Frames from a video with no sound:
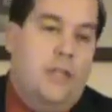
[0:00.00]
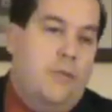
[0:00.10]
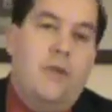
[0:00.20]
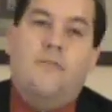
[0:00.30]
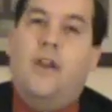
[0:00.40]
He
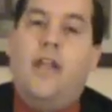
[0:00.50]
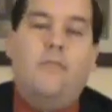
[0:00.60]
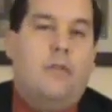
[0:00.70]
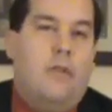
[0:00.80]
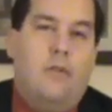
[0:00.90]
wasn't
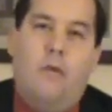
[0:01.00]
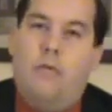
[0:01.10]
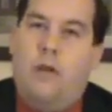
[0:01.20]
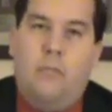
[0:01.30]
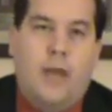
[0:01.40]
forgiven on the
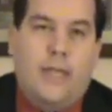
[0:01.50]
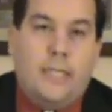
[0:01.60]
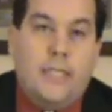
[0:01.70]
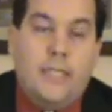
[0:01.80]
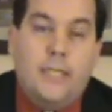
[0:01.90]
road to
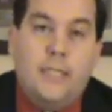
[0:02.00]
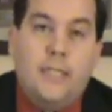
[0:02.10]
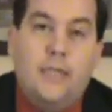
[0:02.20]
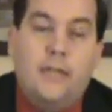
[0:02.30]
Damascus.